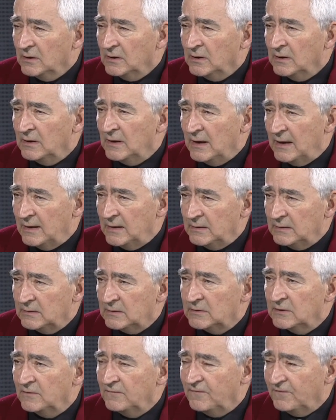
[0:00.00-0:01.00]
And I
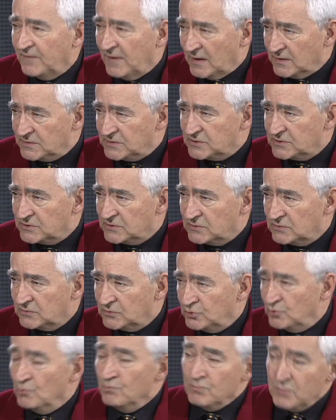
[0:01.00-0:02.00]
confess,
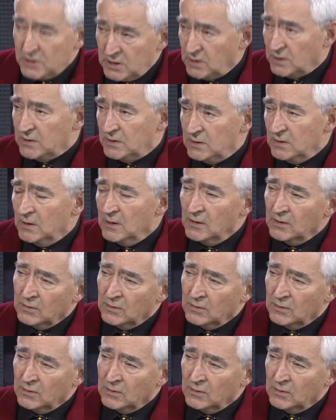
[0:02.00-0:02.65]
to me,